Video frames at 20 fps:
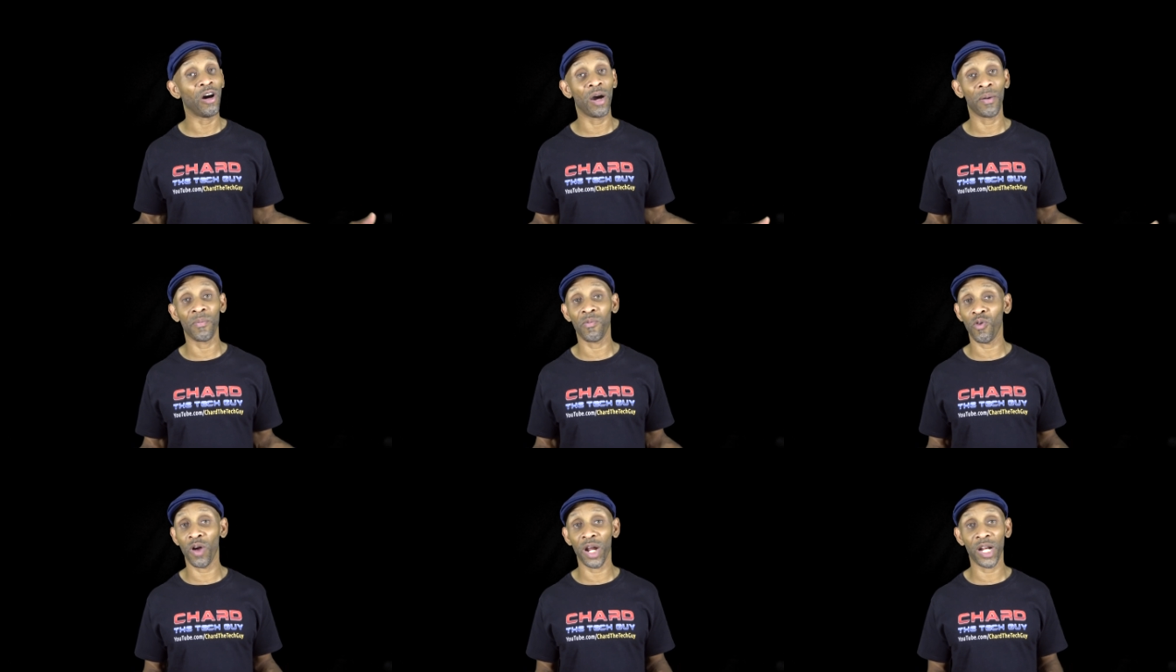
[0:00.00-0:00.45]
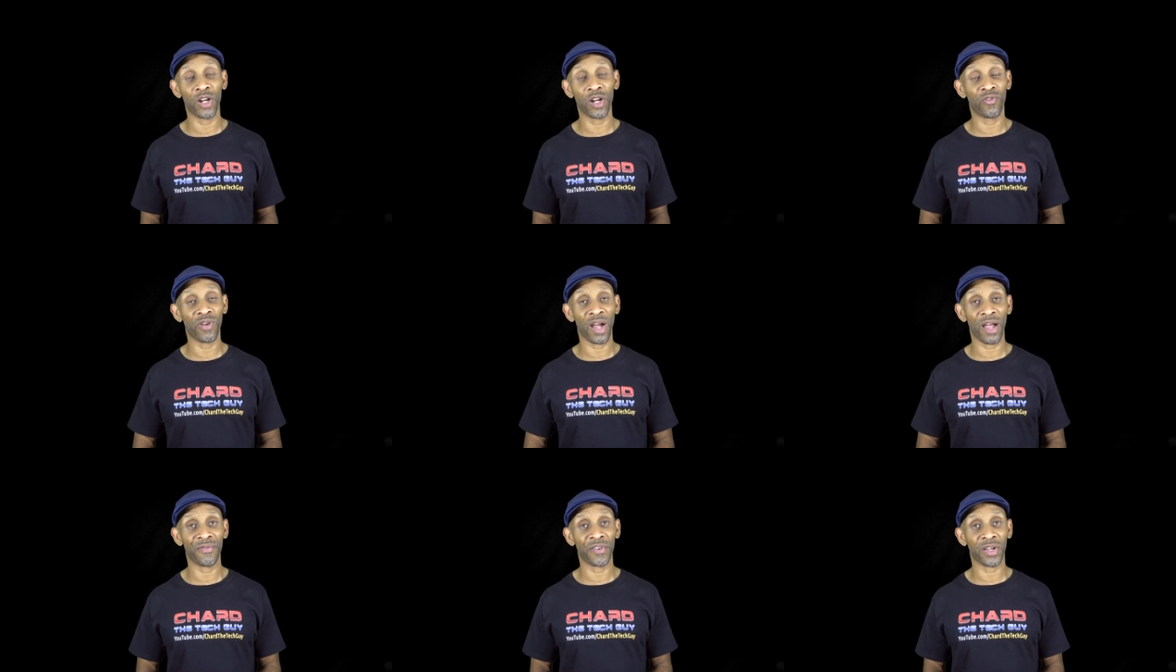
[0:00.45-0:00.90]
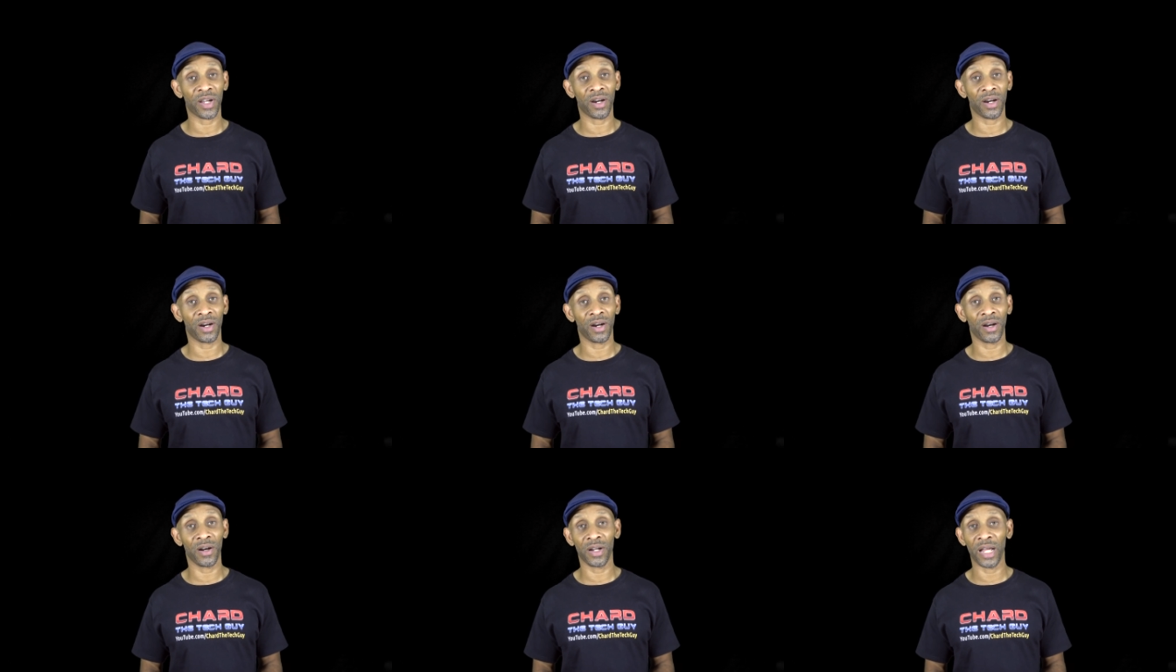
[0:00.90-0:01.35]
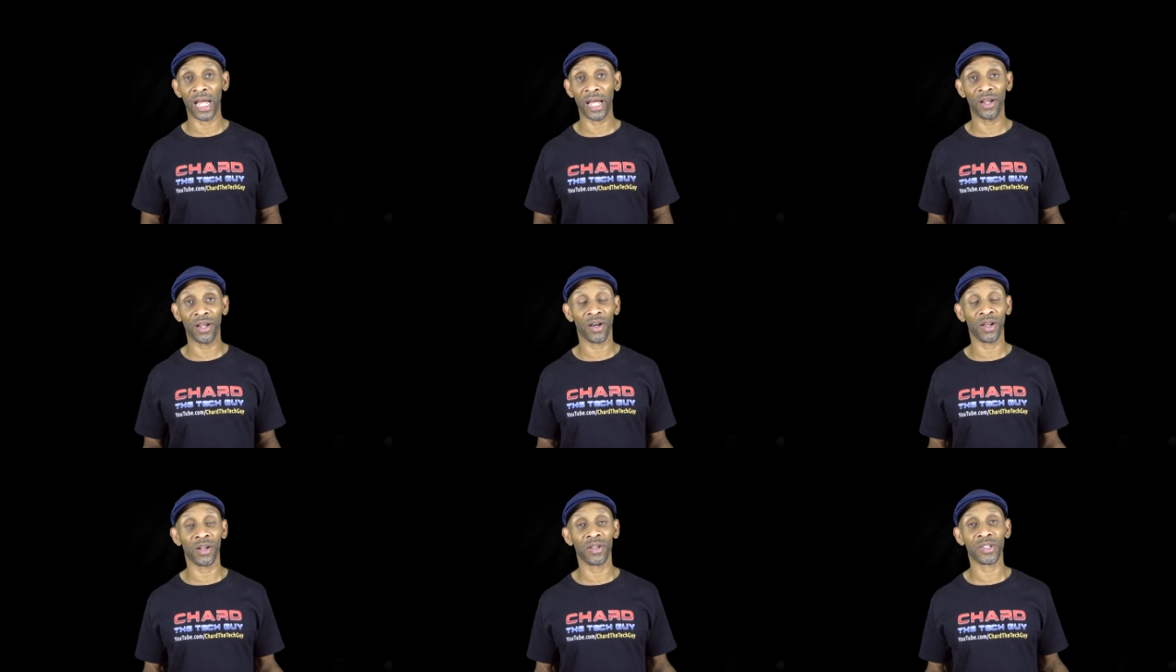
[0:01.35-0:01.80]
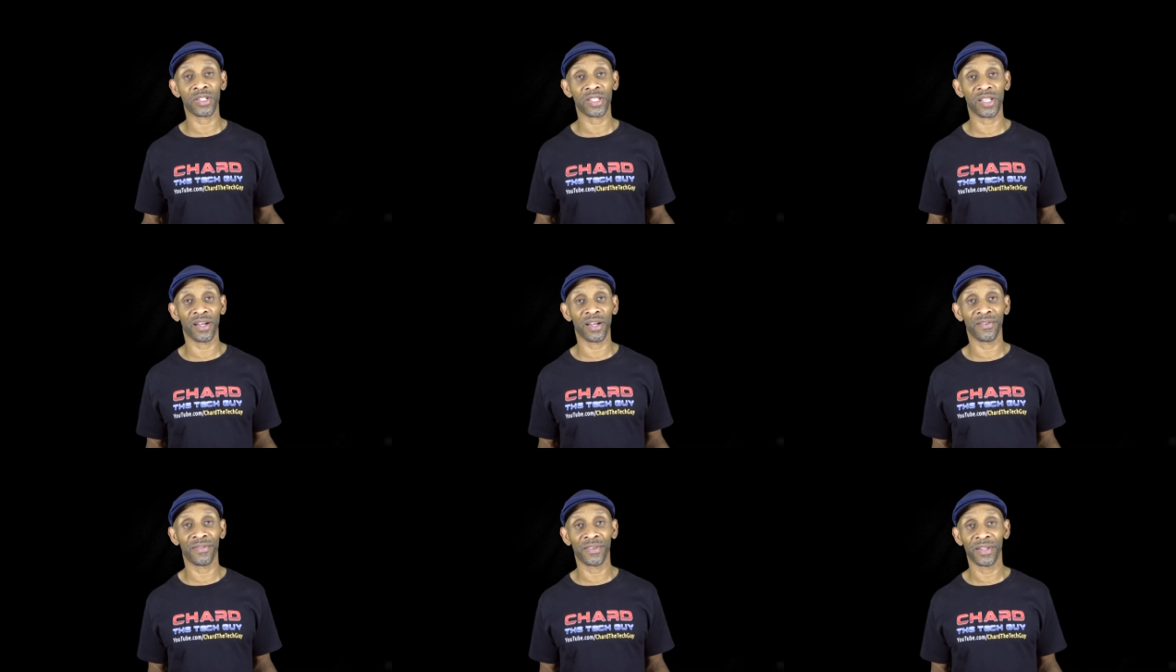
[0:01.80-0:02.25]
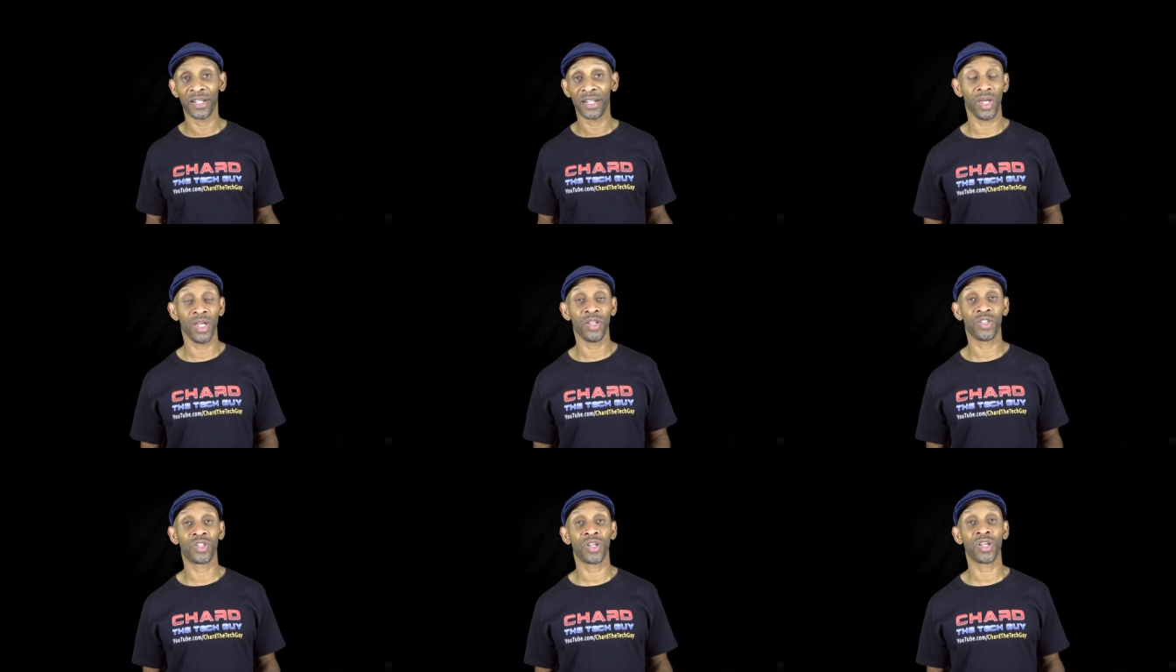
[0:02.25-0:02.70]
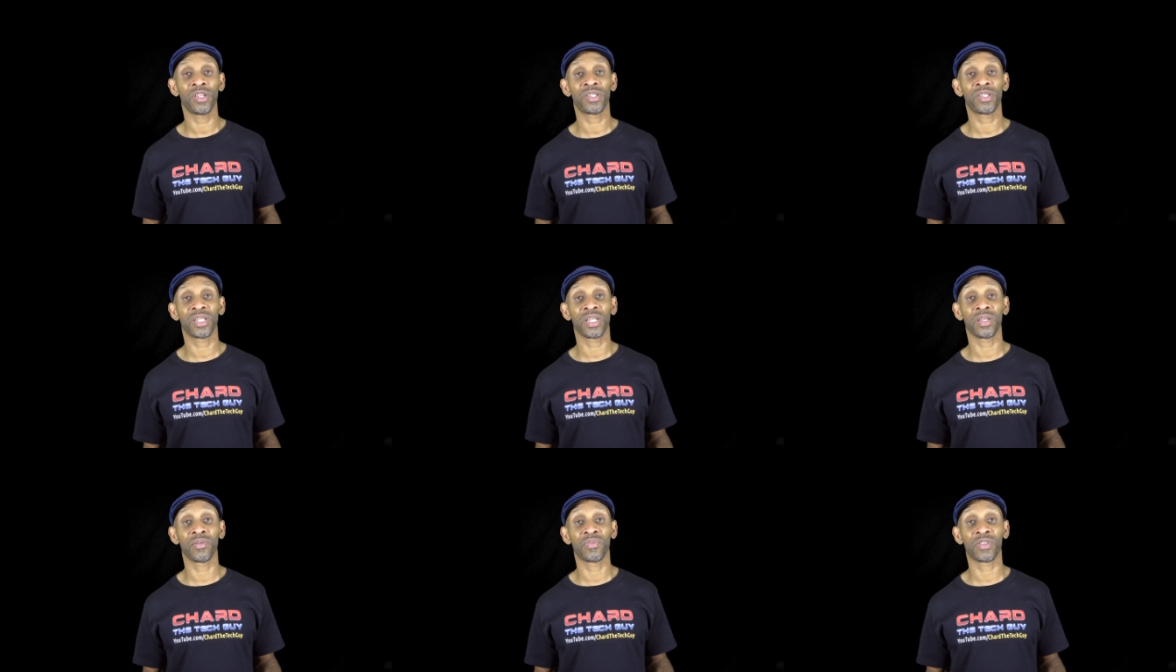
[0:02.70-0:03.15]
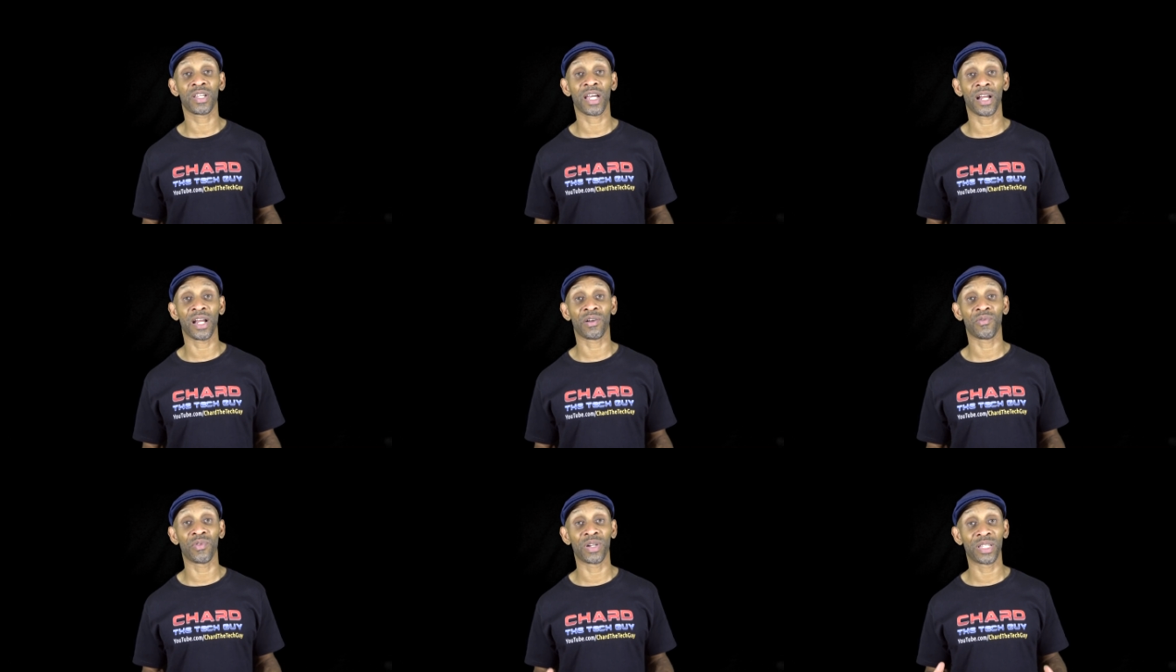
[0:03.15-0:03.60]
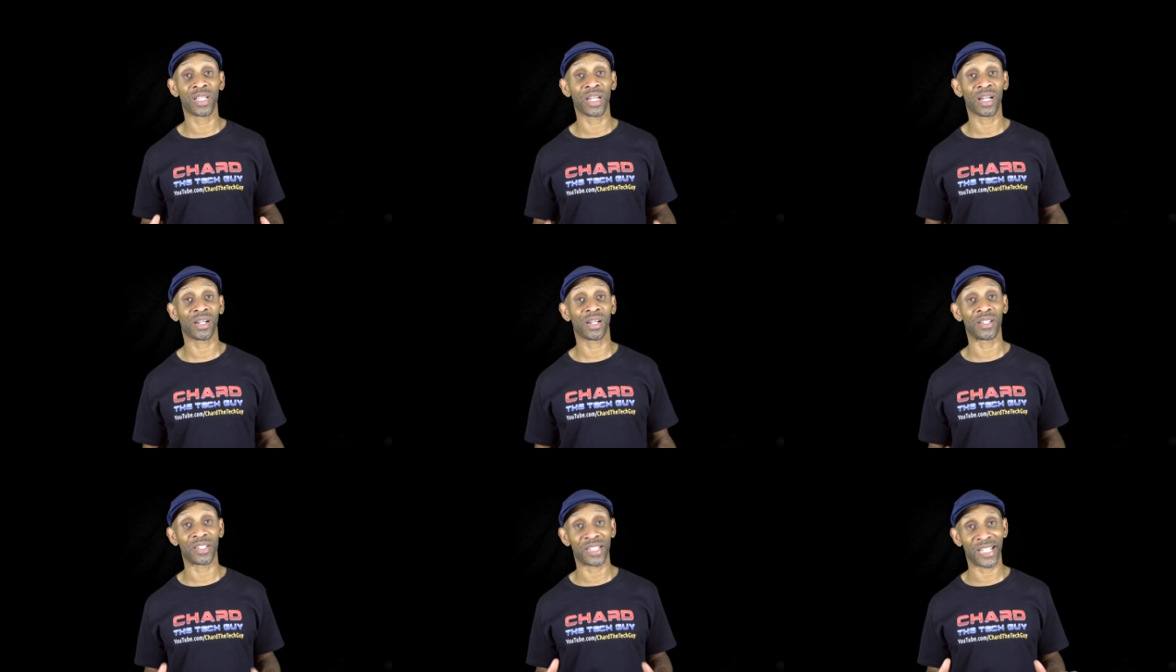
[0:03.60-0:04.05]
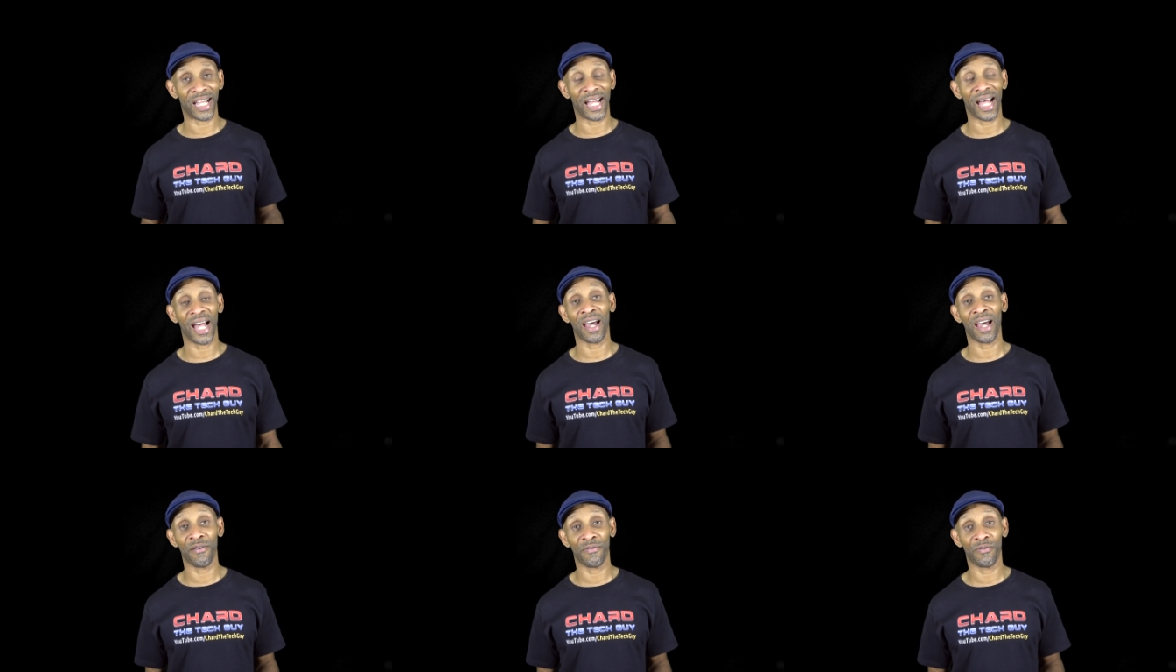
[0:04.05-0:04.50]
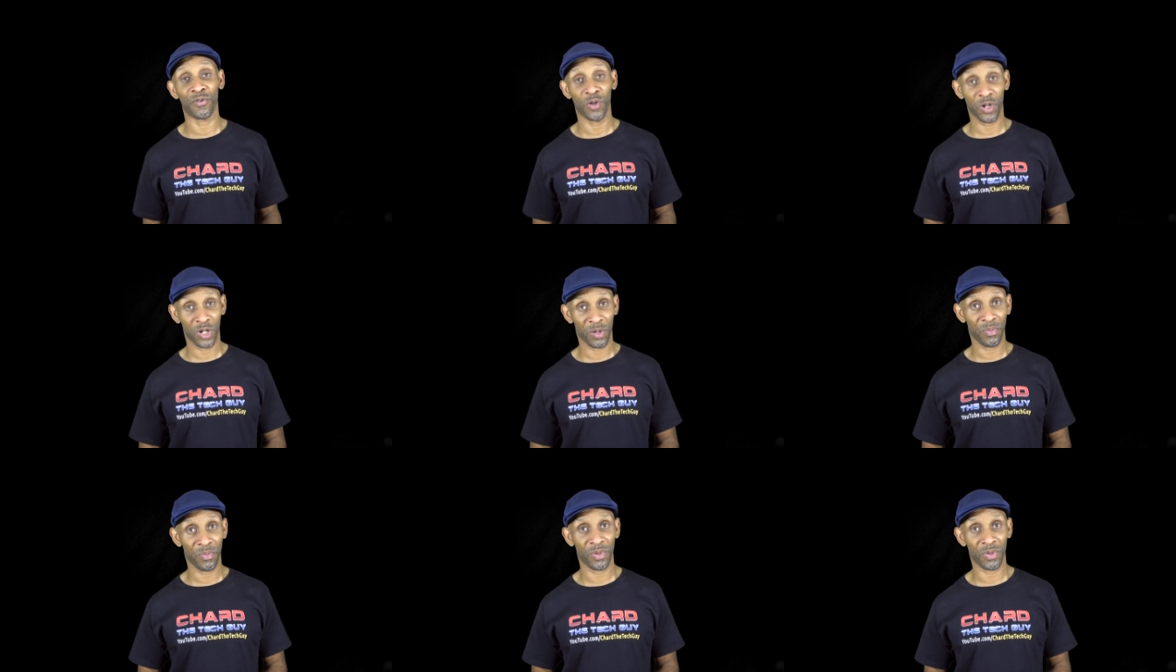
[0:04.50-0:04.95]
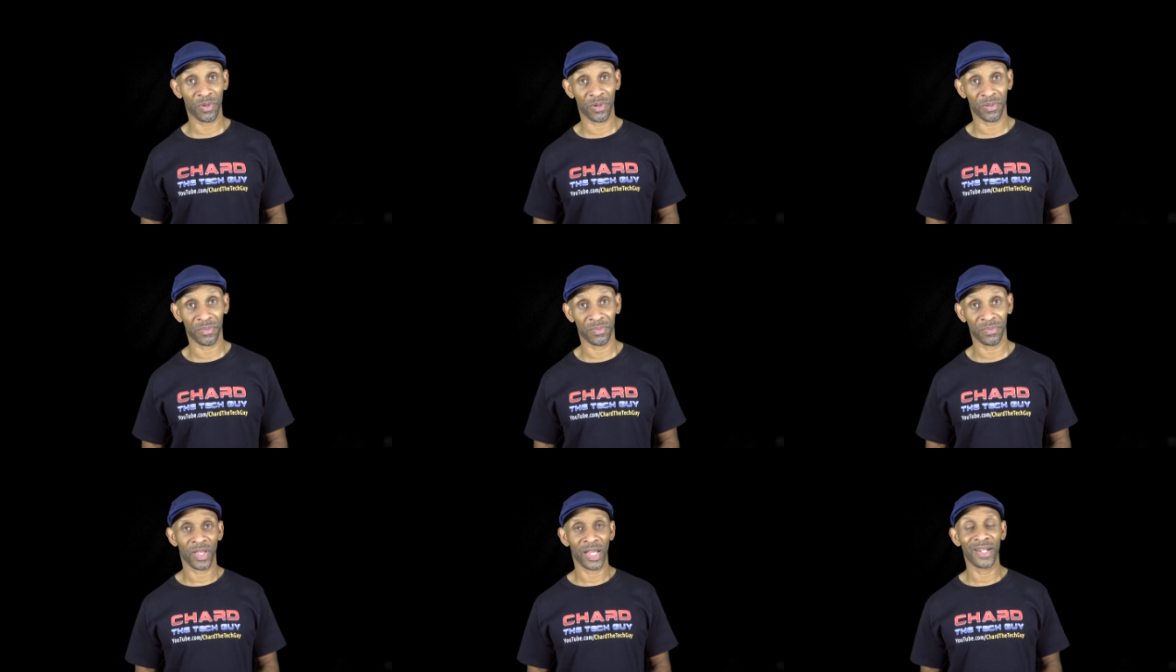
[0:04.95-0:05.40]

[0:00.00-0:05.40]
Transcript: upgraded graphic card and all this stuff. It just seems kind of ridiculously high for a computer.